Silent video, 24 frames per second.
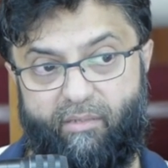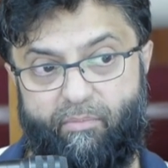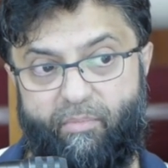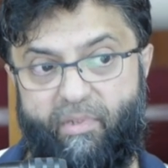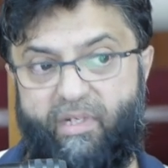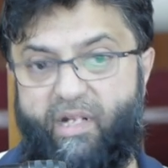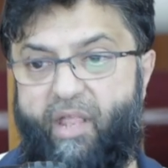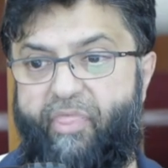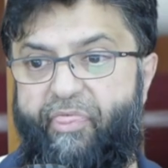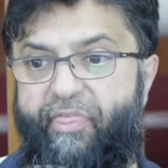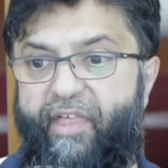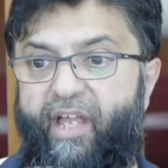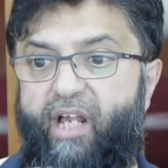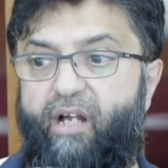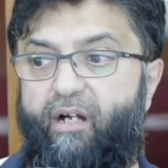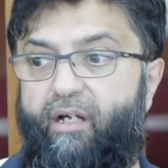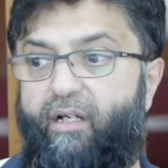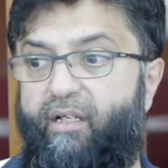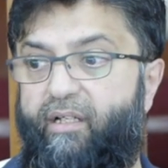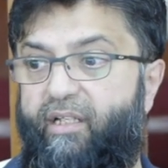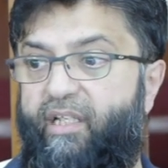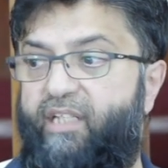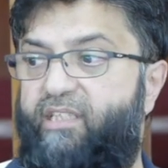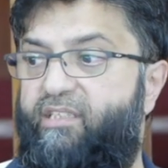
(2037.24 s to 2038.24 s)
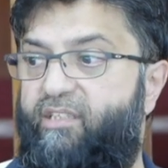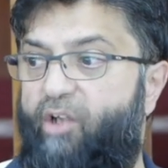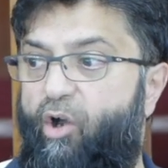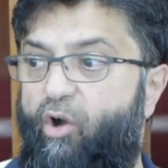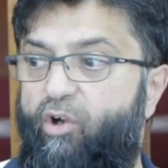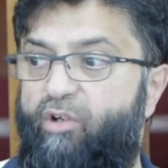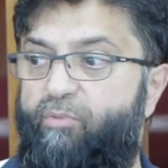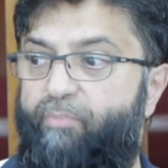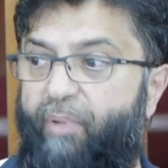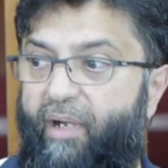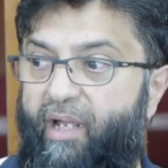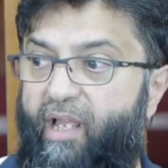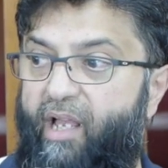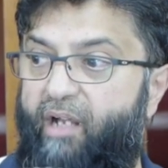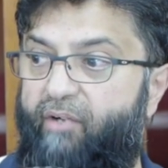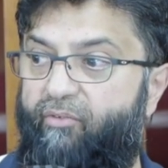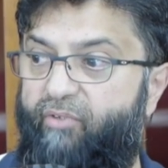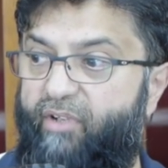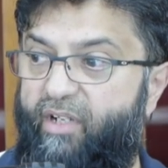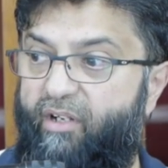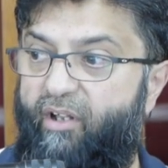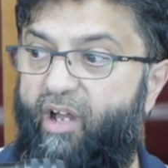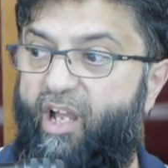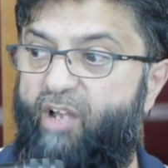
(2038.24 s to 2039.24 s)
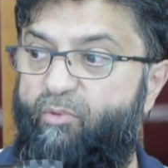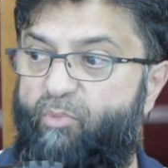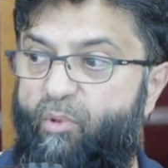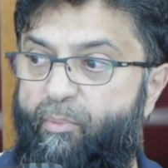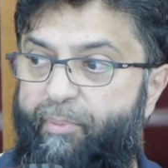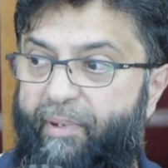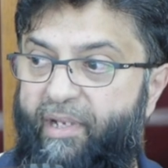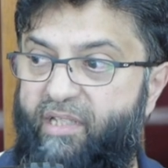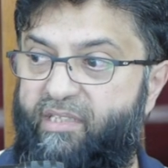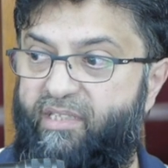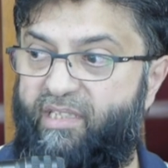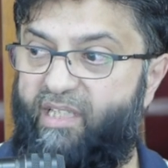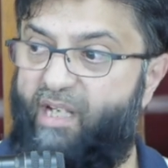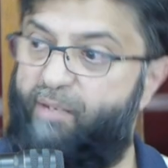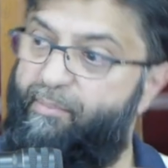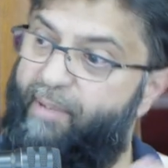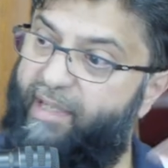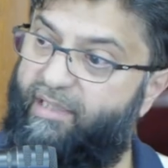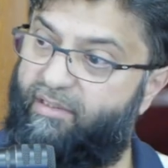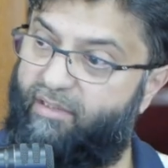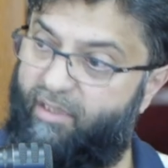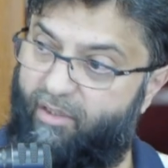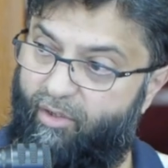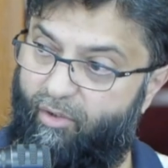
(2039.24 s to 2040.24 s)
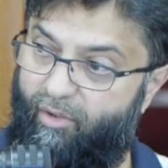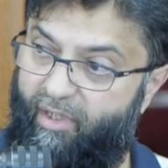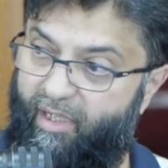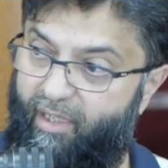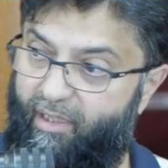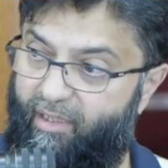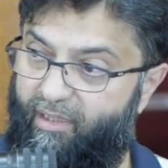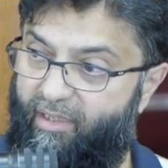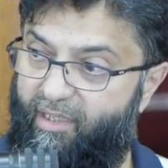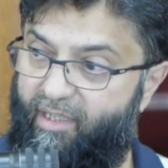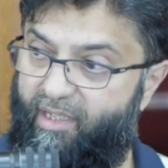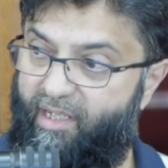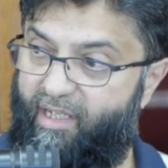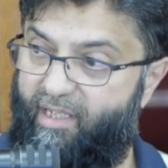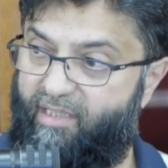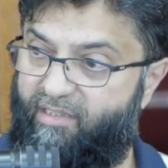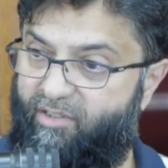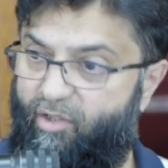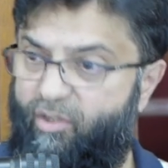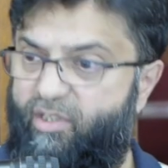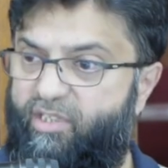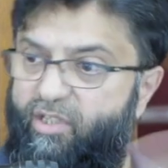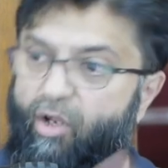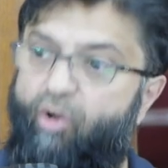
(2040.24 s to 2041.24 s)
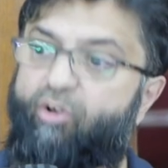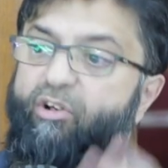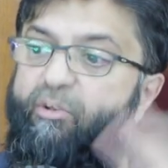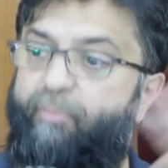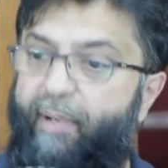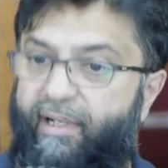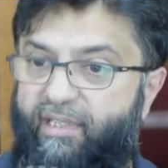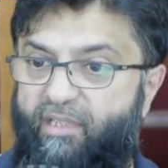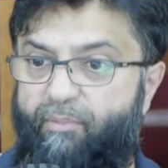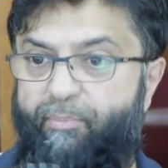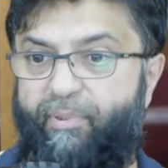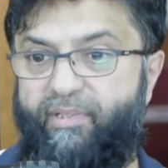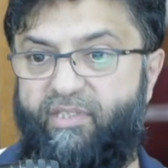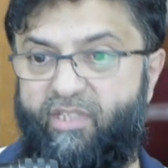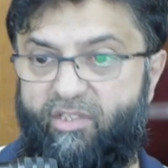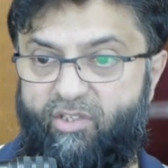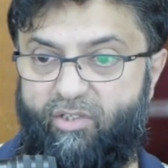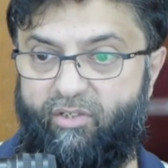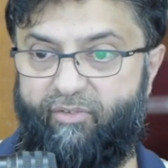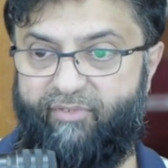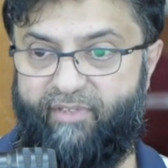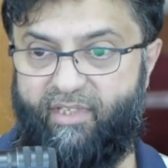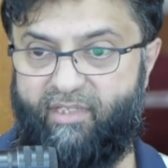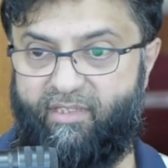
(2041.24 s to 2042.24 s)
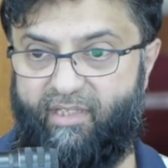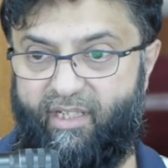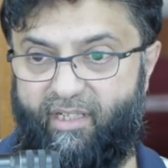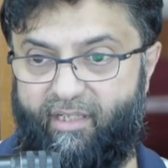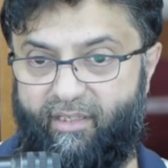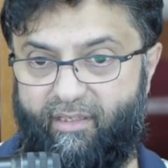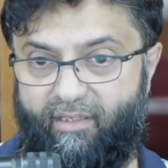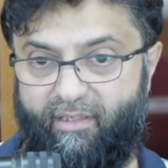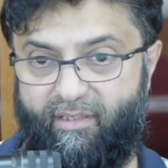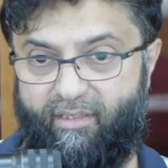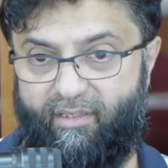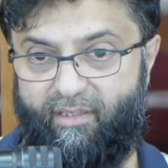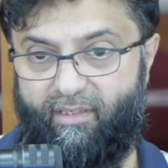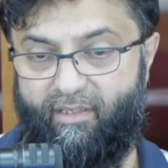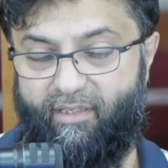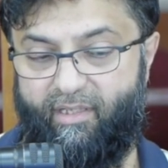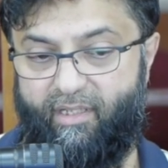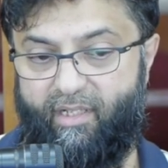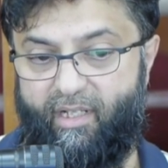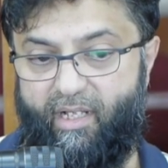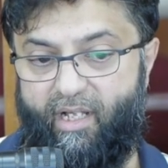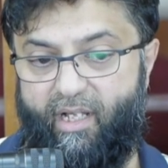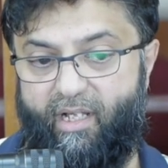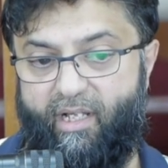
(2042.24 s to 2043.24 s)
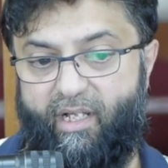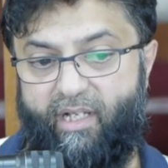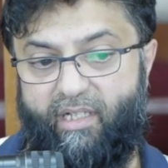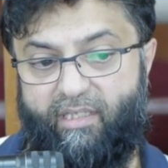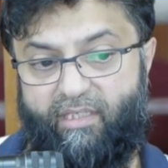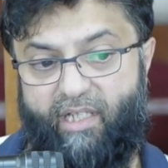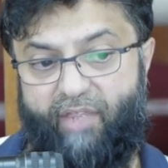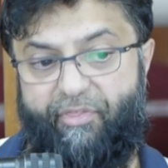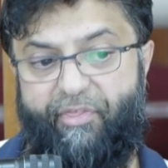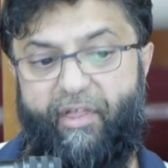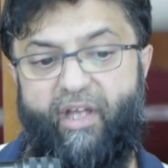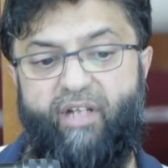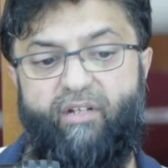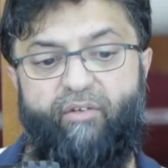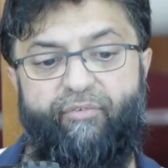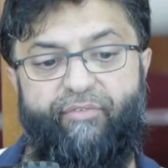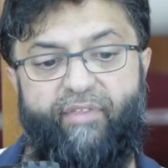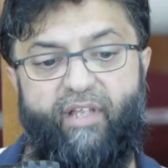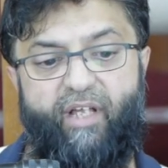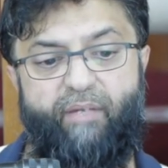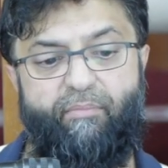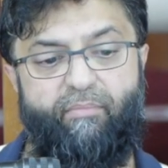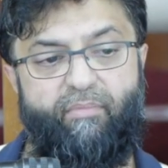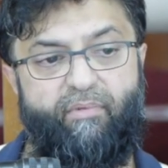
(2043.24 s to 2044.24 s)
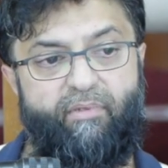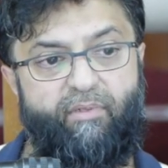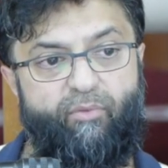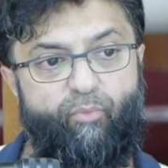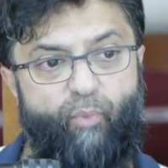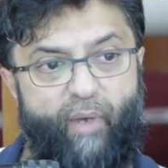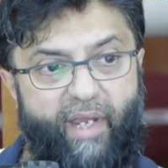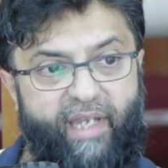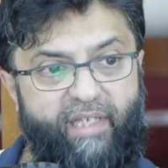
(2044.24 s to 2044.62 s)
min al He's told by a reliable person about the ru'ya. So he's told about the position of the sun. The third of them,